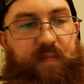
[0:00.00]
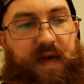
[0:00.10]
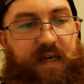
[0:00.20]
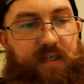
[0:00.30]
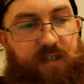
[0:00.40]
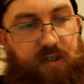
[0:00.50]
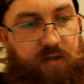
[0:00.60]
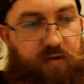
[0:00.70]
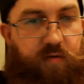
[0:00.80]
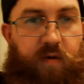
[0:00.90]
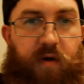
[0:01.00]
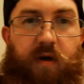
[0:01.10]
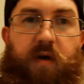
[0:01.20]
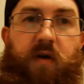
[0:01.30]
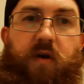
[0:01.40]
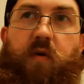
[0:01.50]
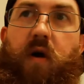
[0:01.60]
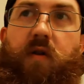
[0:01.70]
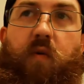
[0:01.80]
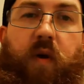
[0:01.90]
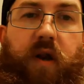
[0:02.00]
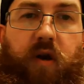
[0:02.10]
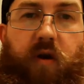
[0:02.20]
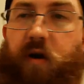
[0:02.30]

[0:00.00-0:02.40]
Maggie Sue. You are the winner